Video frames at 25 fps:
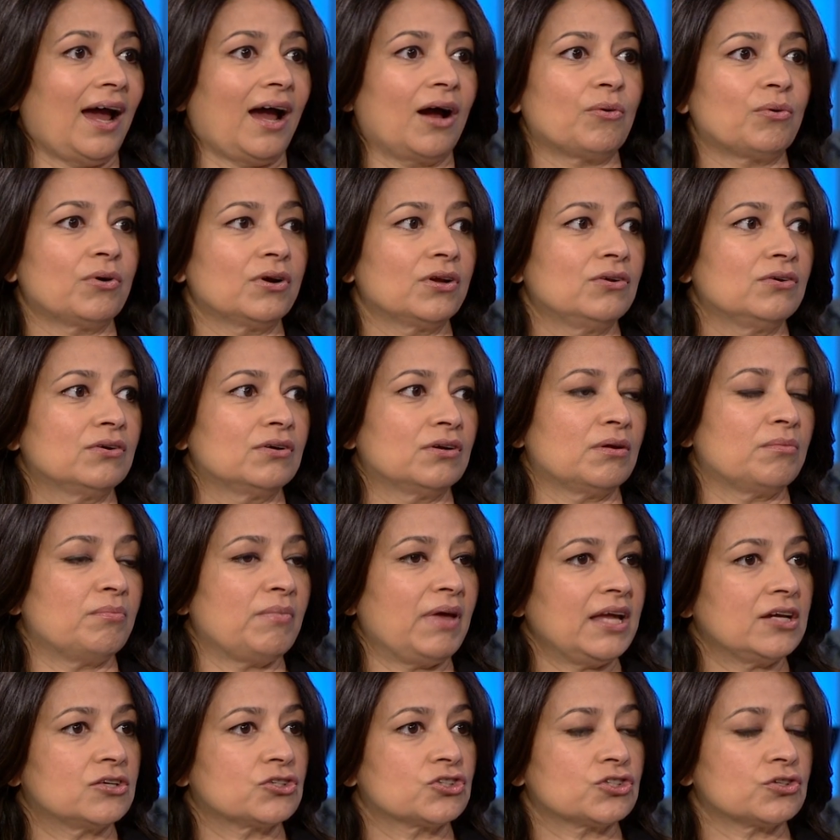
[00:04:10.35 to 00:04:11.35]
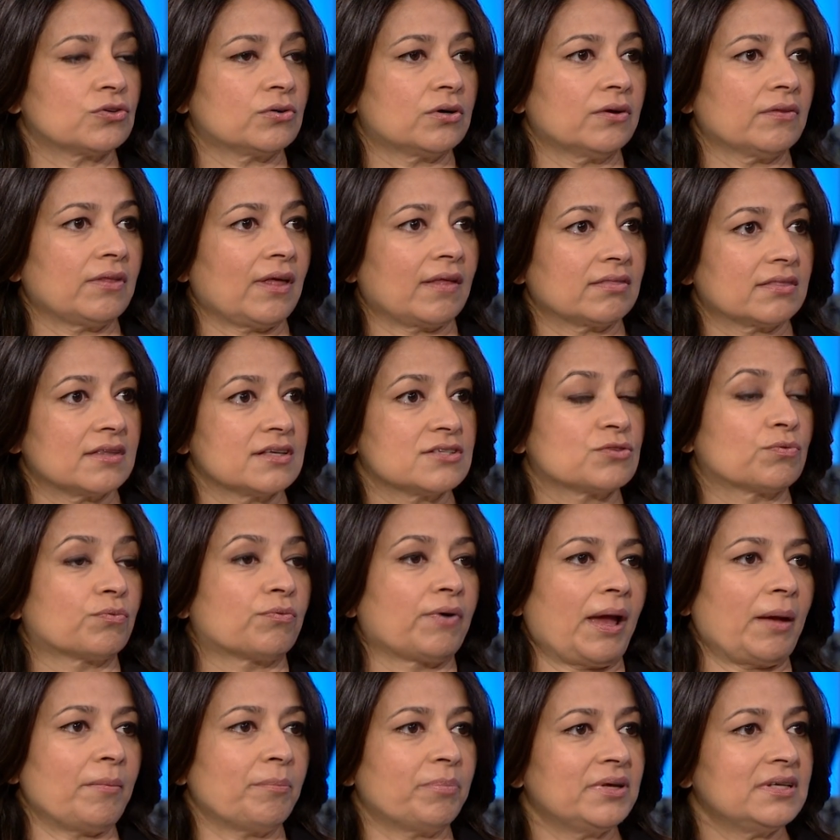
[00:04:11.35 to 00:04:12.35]
How are you going to make sure that
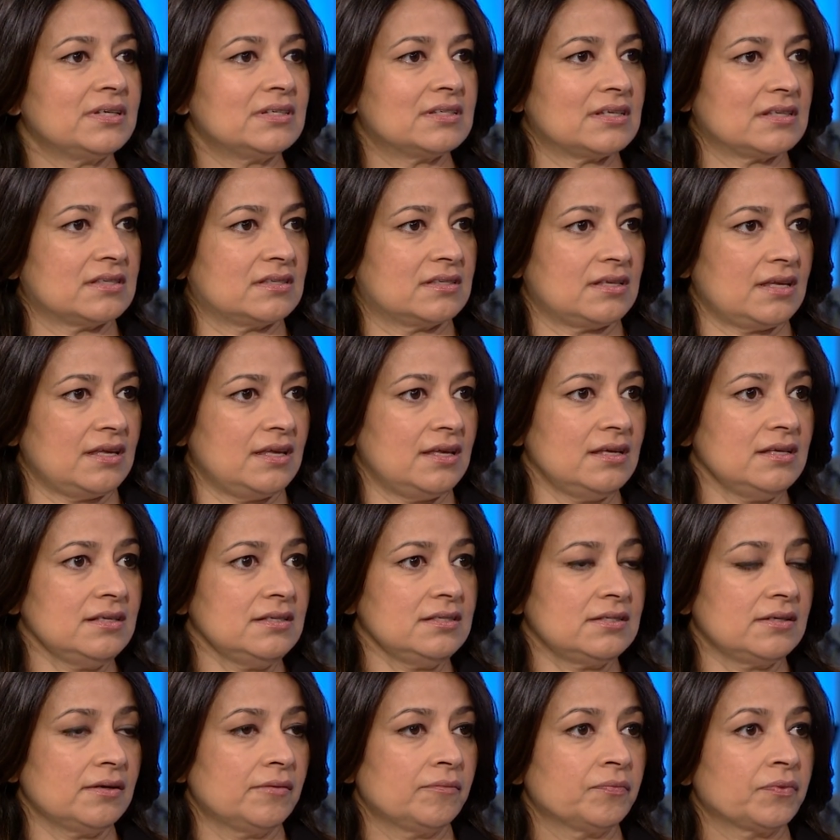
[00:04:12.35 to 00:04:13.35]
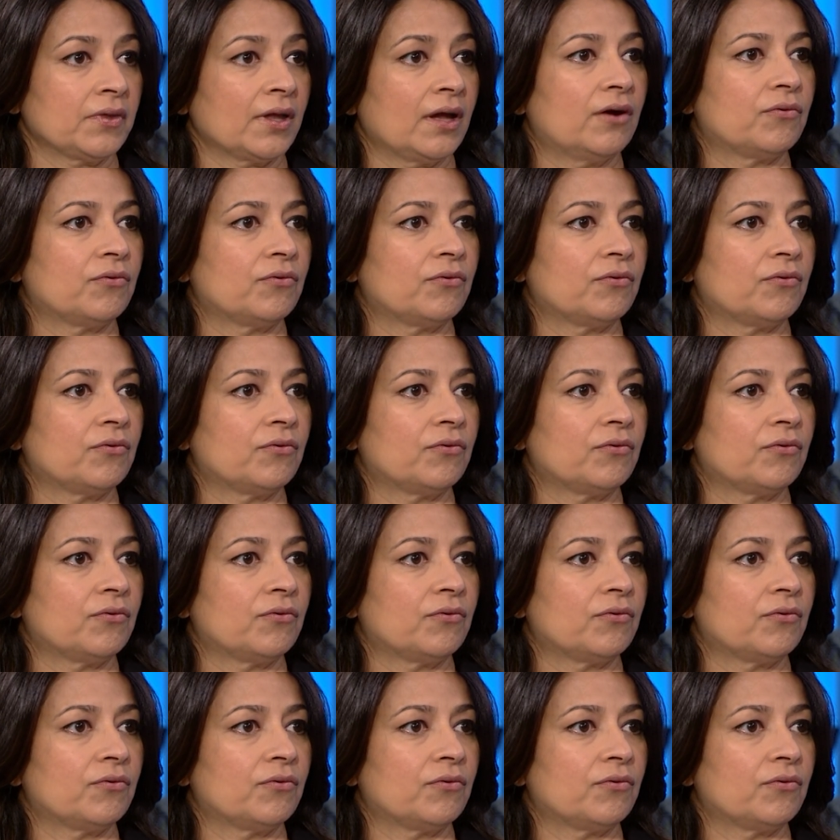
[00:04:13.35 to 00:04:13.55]
this rampant disease